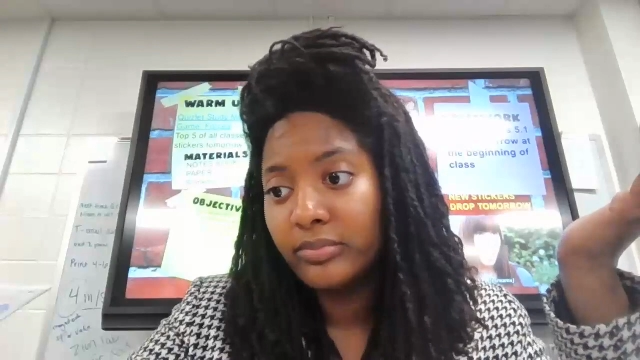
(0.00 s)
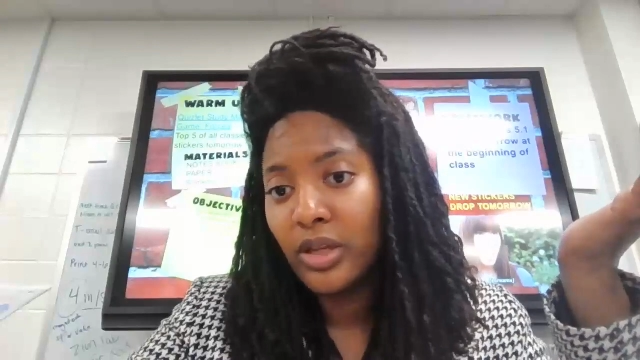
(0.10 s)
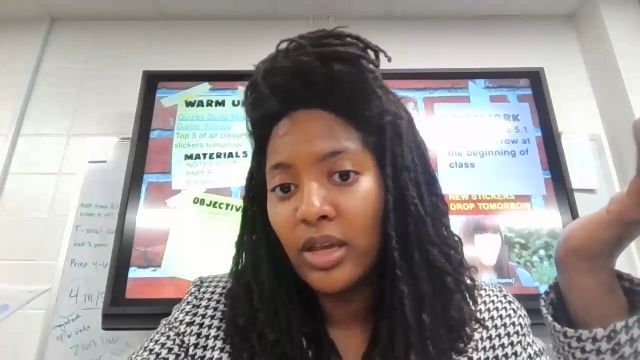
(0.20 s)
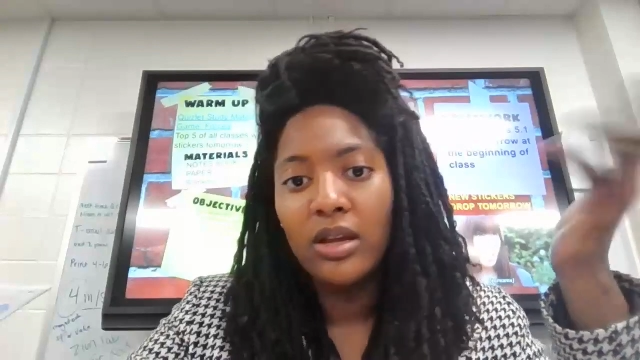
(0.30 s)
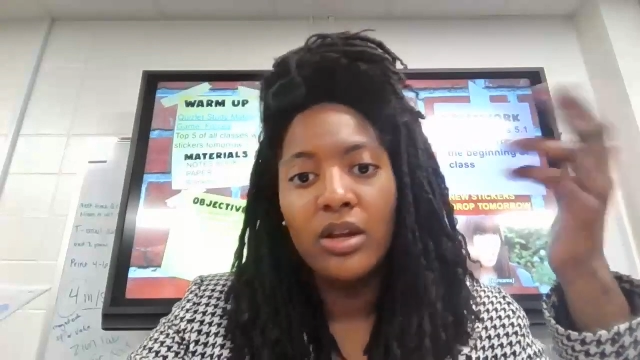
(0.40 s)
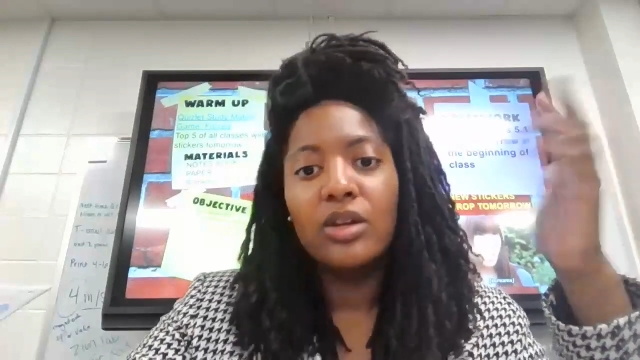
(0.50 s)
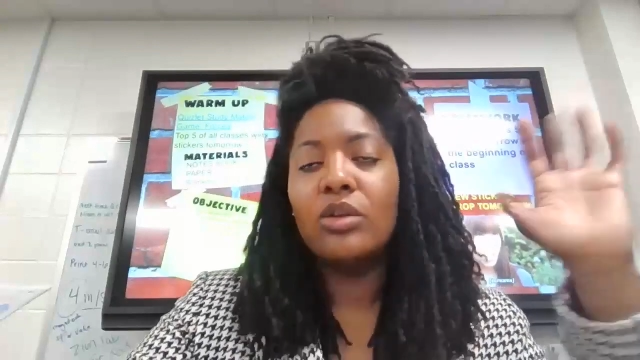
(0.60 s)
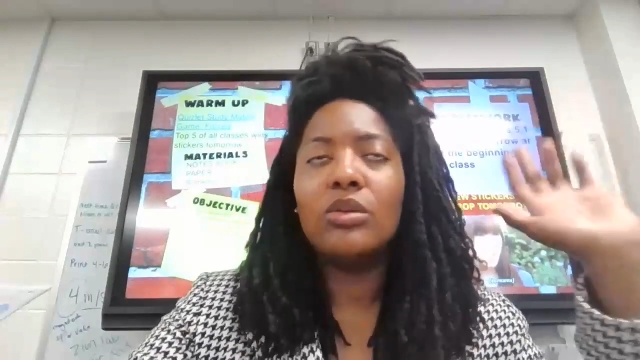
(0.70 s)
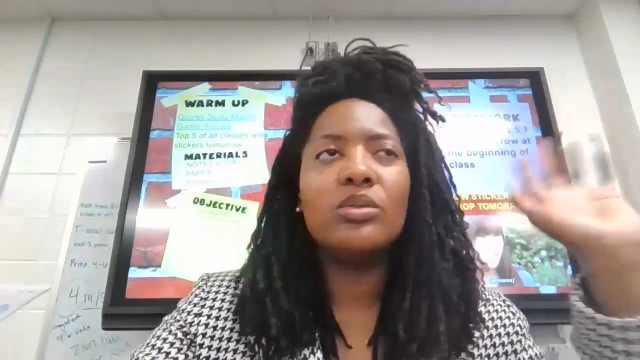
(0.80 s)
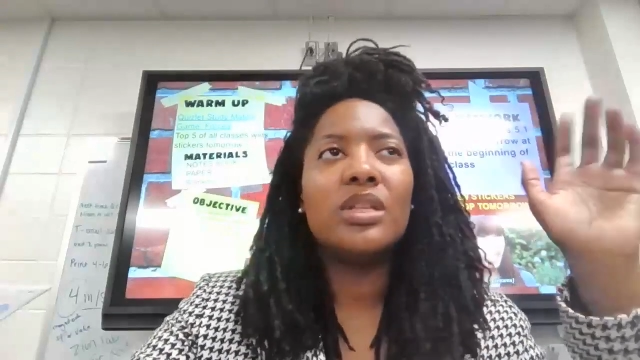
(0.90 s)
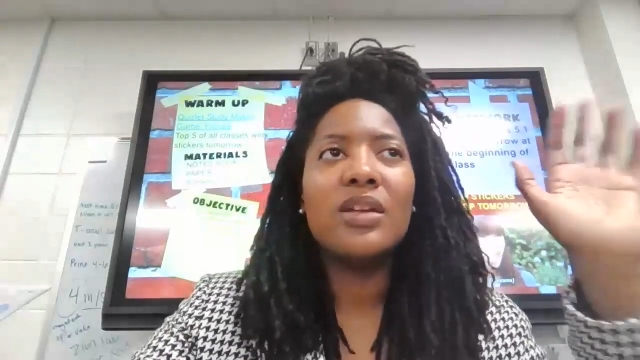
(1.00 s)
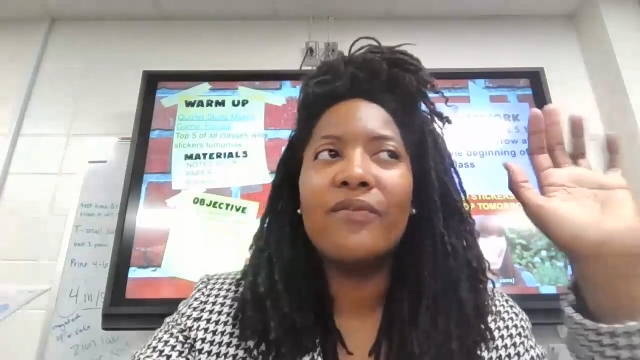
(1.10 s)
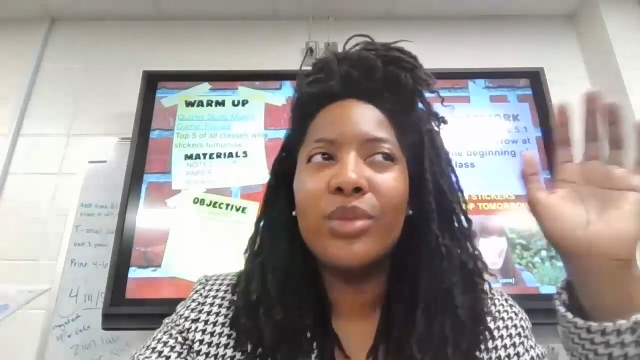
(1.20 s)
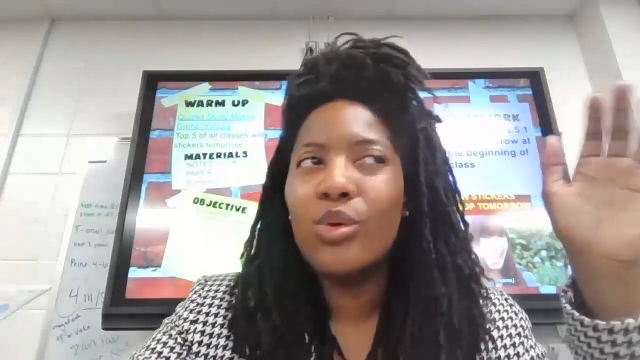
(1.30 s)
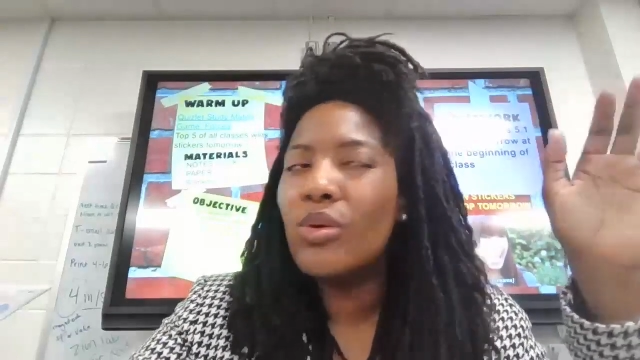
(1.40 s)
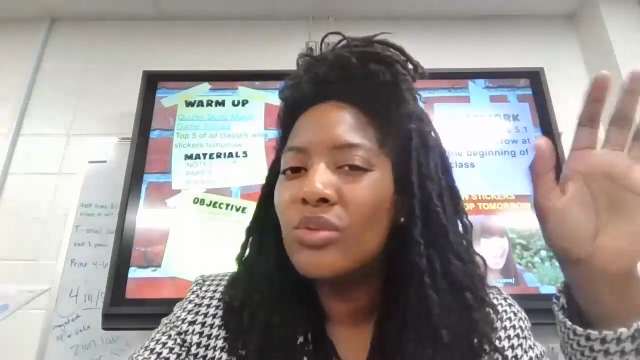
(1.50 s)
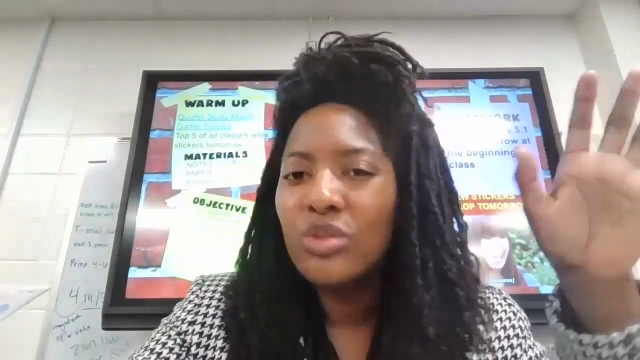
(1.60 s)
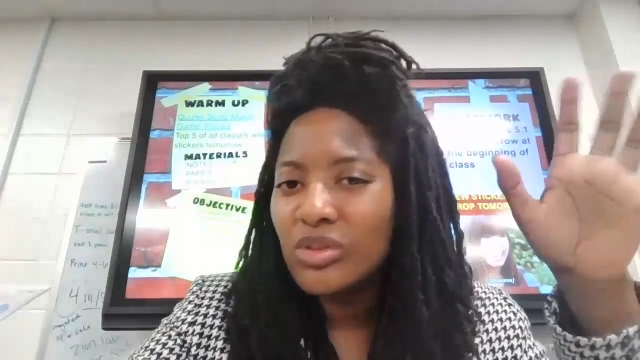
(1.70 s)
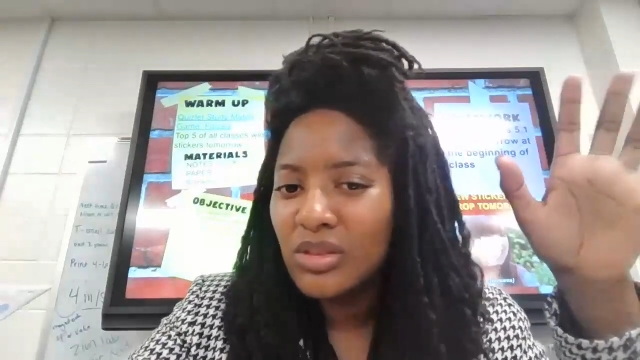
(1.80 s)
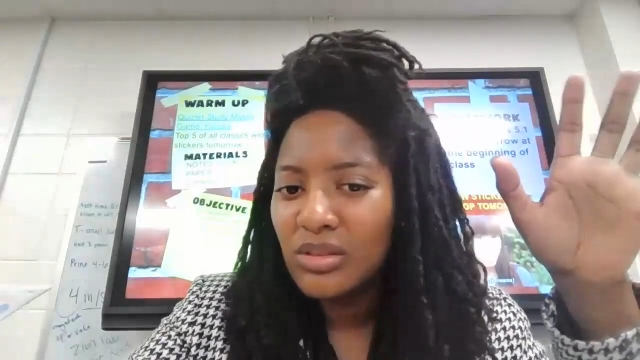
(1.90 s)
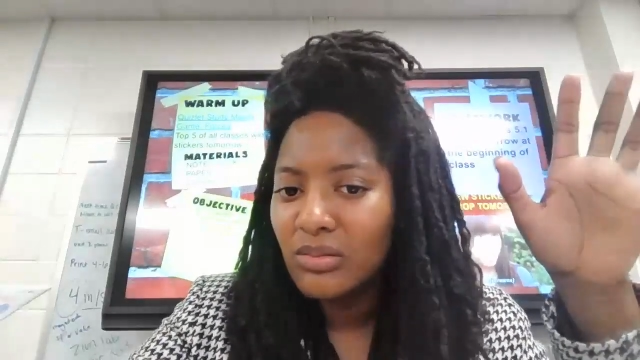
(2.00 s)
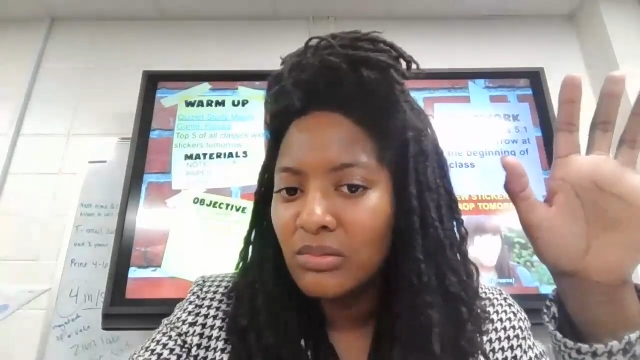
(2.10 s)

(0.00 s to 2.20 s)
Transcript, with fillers: Okay. Don't use any florals